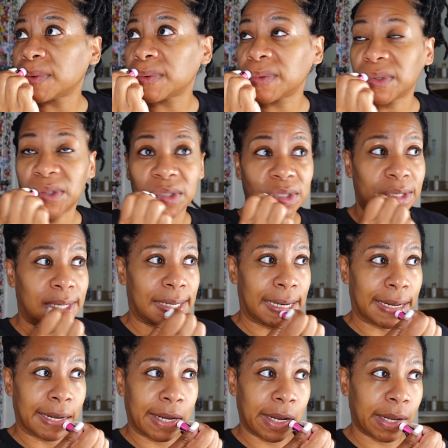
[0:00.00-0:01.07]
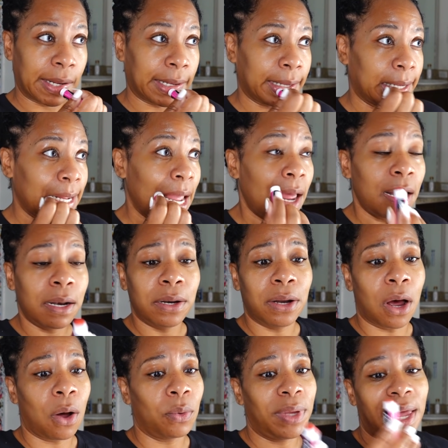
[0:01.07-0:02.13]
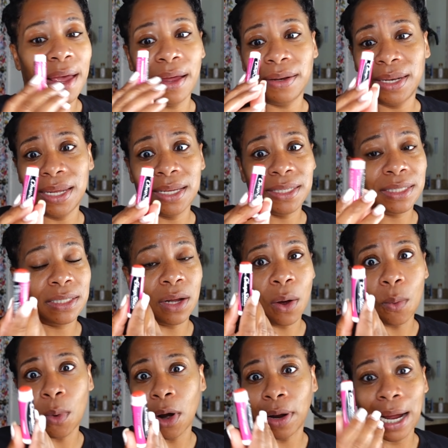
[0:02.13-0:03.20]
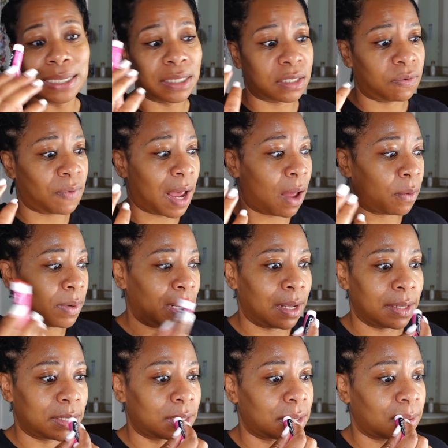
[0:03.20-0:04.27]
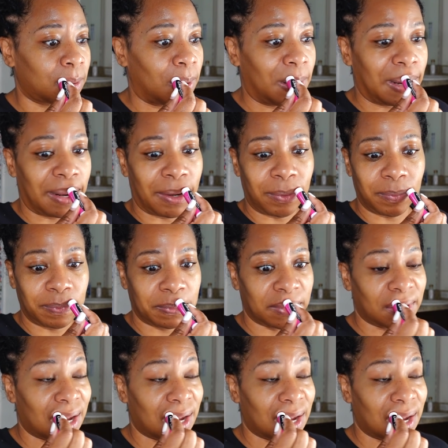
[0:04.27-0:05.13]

like like that or no yeah this don't work i just found this um